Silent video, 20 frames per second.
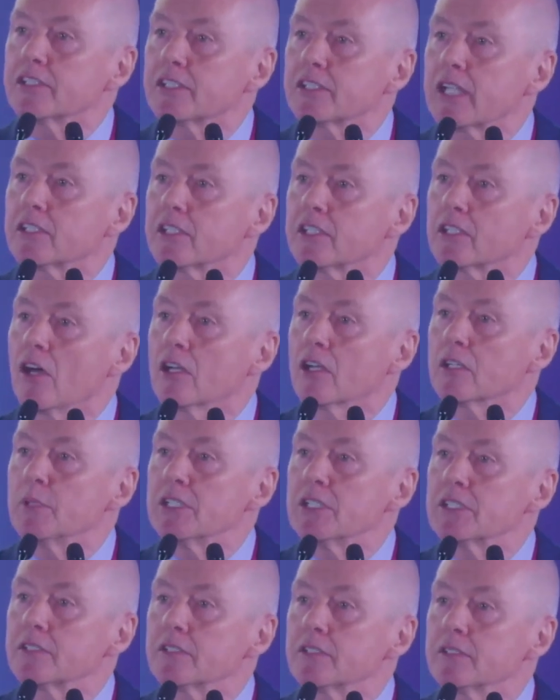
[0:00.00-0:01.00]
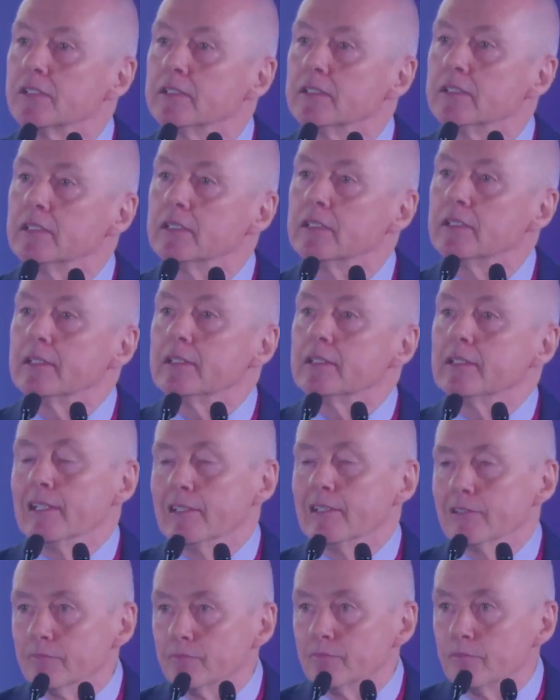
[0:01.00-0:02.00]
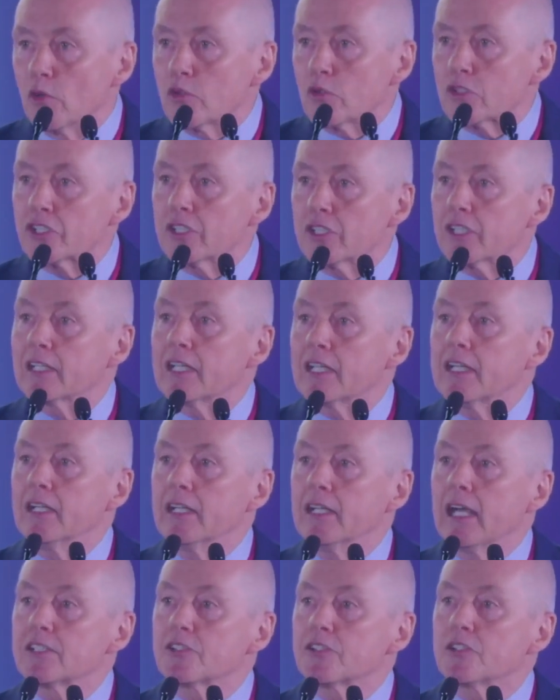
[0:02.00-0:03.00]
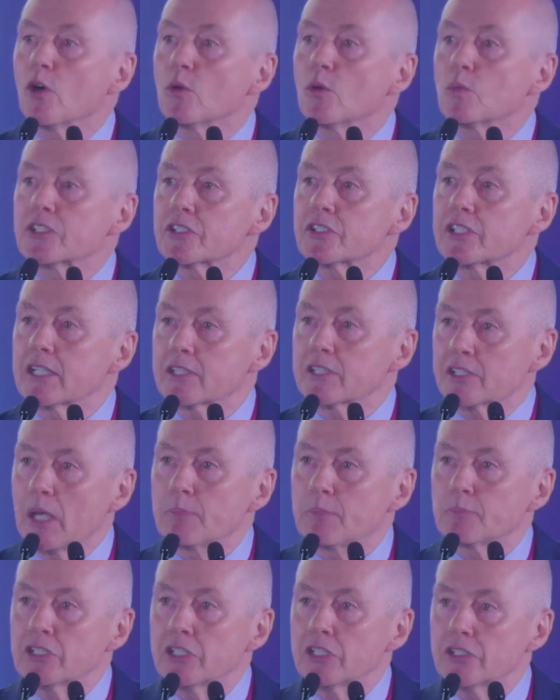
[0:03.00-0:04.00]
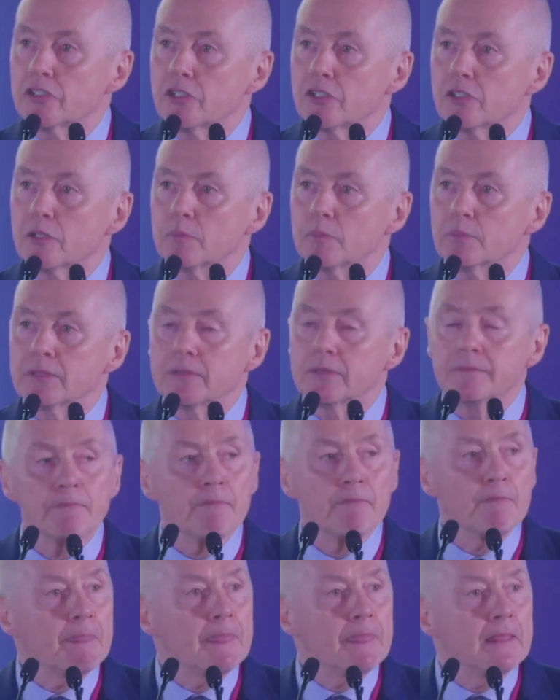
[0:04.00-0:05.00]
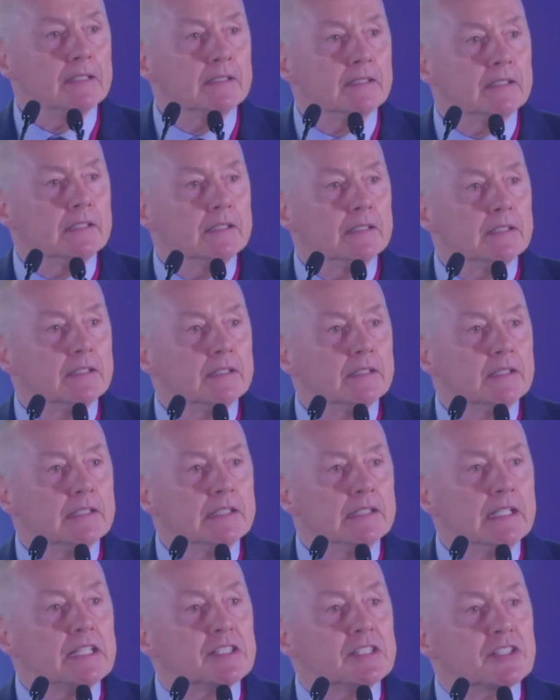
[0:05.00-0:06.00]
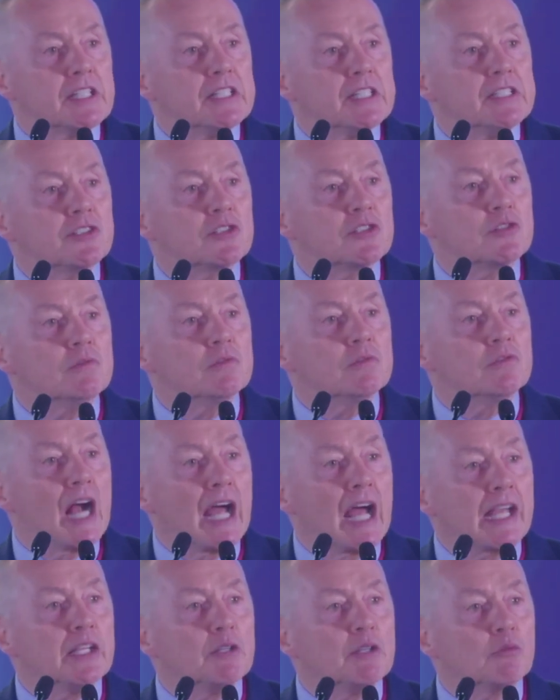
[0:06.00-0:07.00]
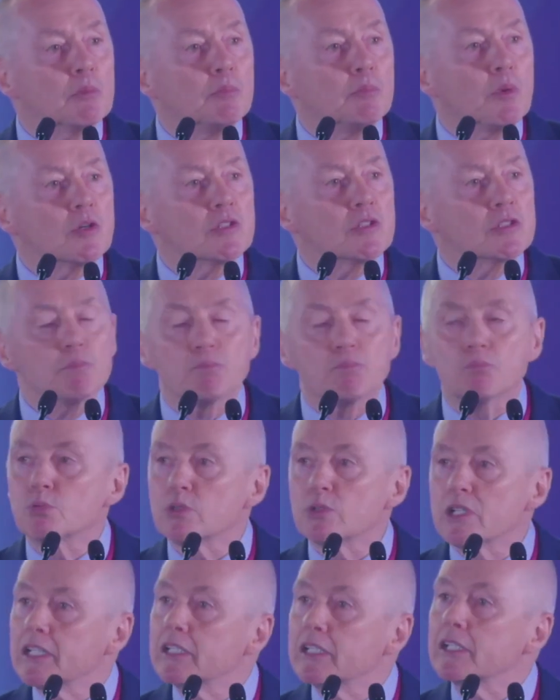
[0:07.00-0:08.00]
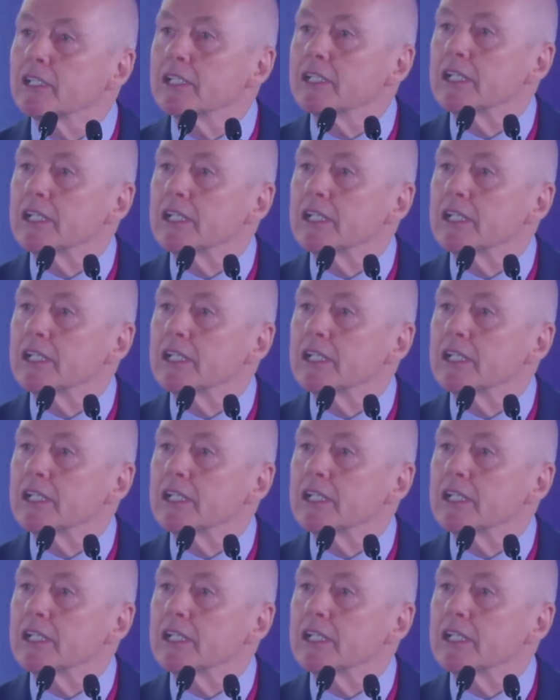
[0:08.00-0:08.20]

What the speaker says: and economies. Unfortunately, as always, the exception is Europe. The EC's Draghi report brilliantly